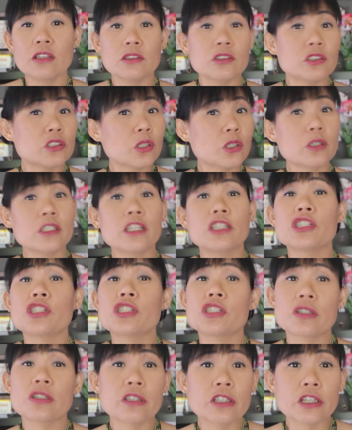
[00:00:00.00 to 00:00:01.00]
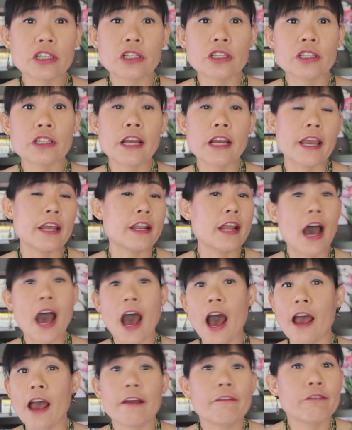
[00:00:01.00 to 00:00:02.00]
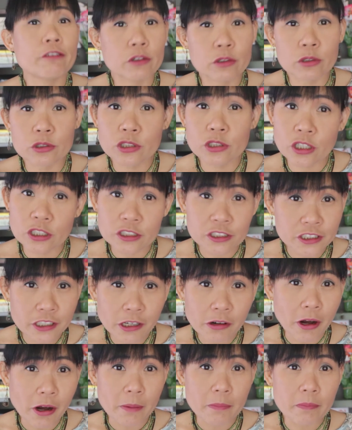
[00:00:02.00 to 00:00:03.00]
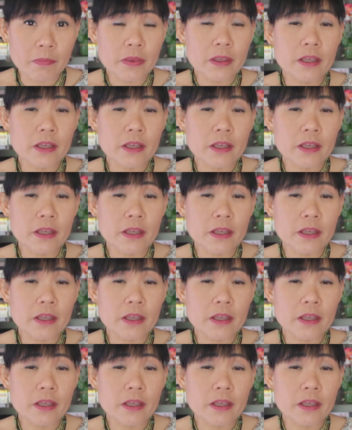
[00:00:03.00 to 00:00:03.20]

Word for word: So does sugar and high fructose corn syrup.